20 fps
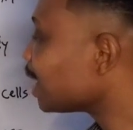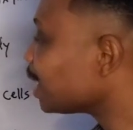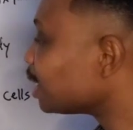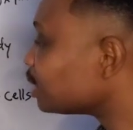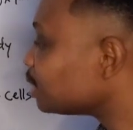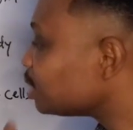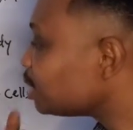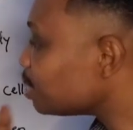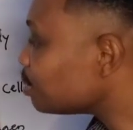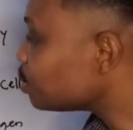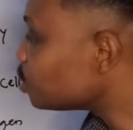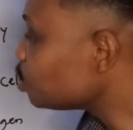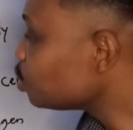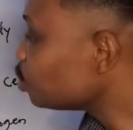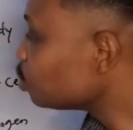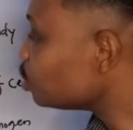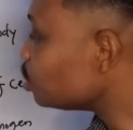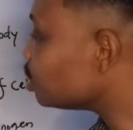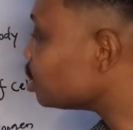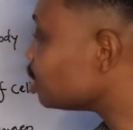and
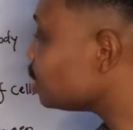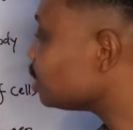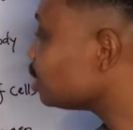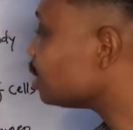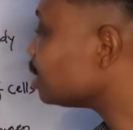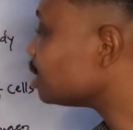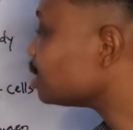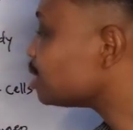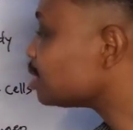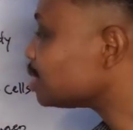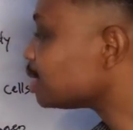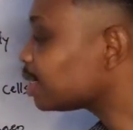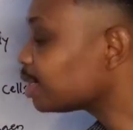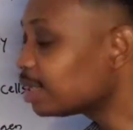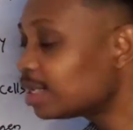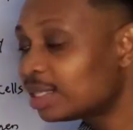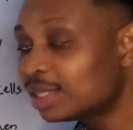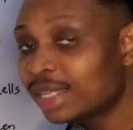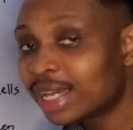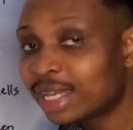trypsinogen is
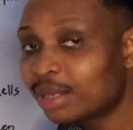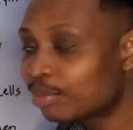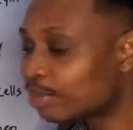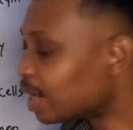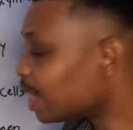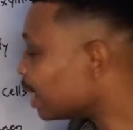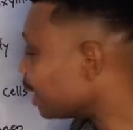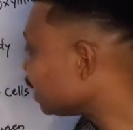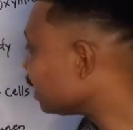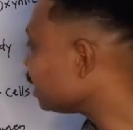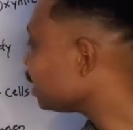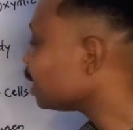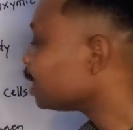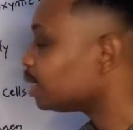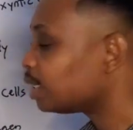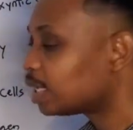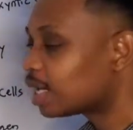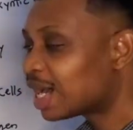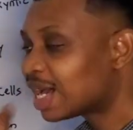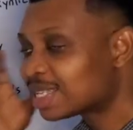secreted by
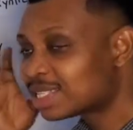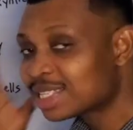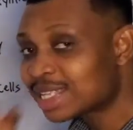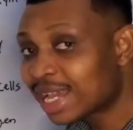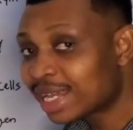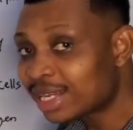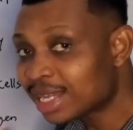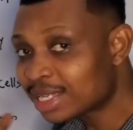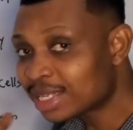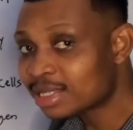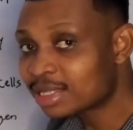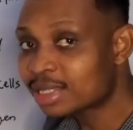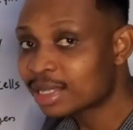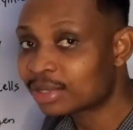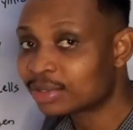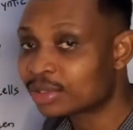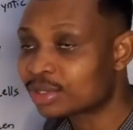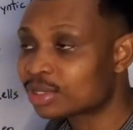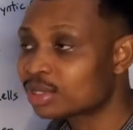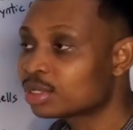the acinar
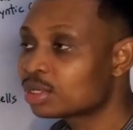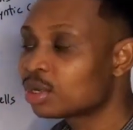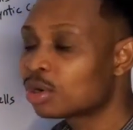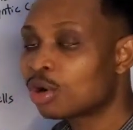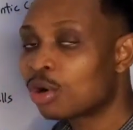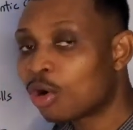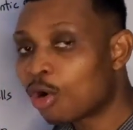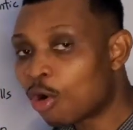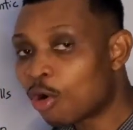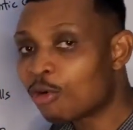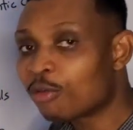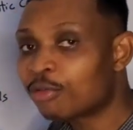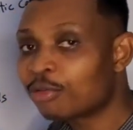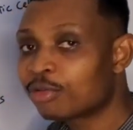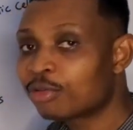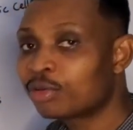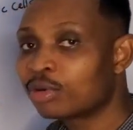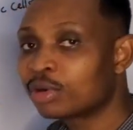cells of